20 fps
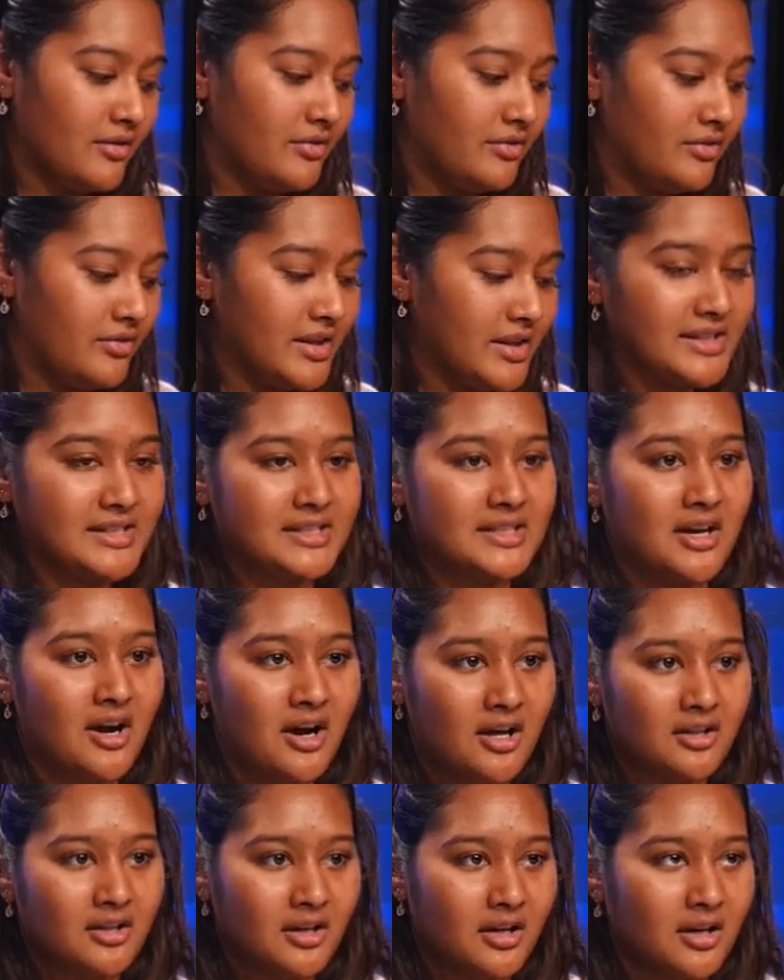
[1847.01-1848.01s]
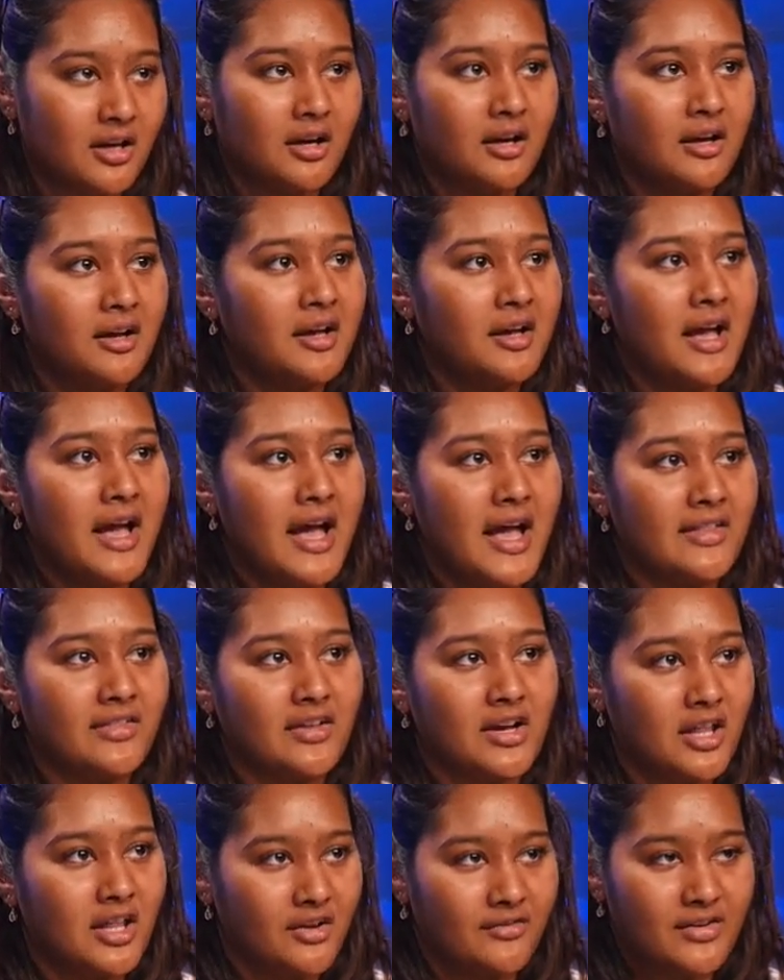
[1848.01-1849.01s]
this color and the
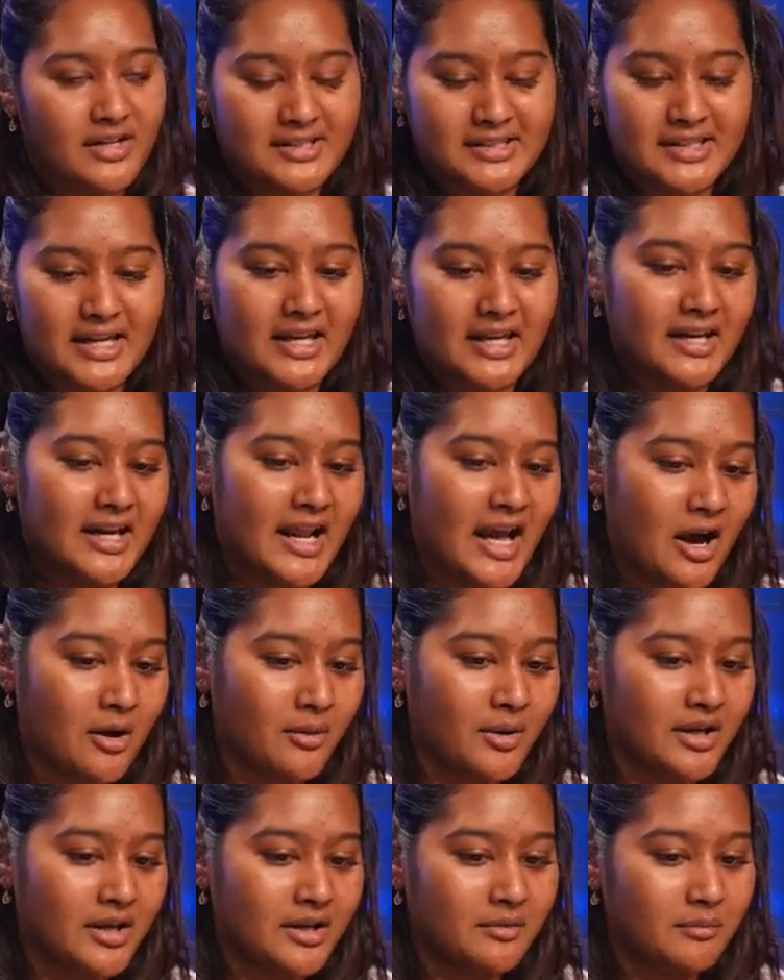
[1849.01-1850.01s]
color of our skin and how it